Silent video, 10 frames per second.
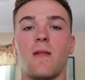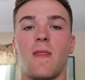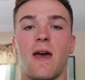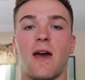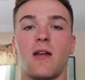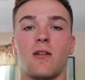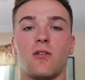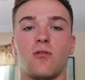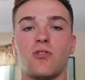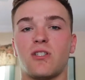
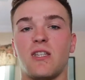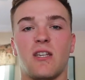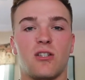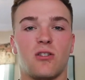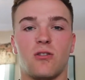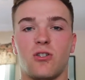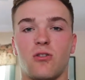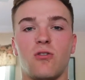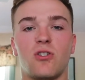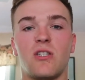that you just need to
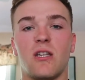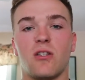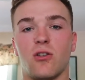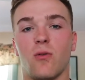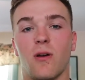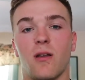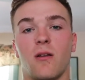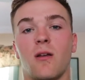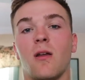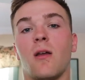you just need to do it.
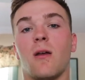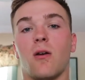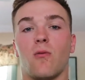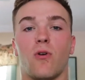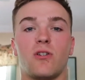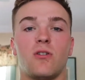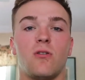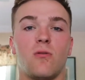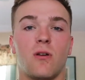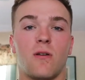And once you
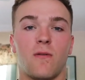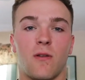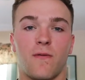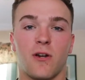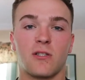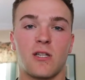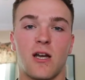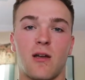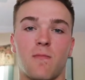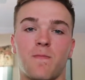do it the first
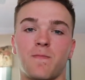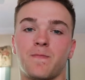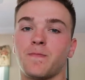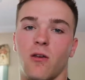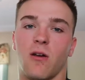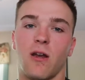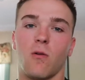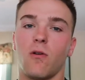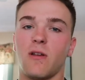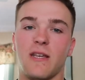time, it'll get a
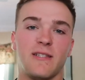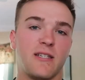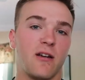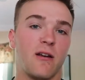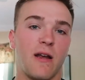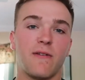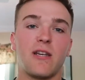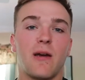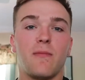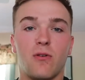little easier, and every
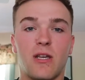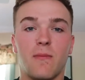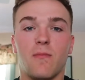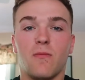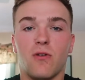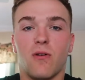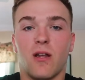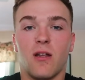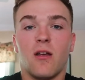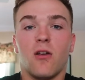time you keep doing
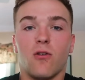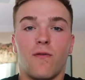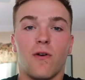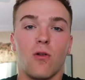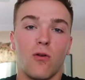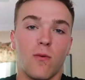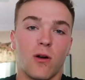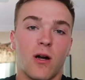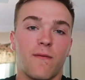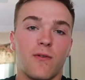it, you'll feel a little
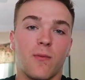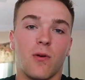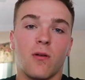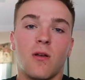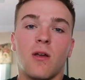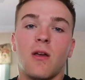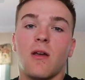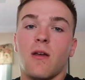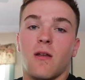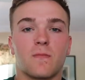more comfortable.
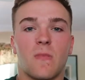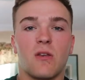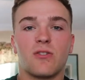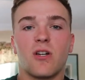It'll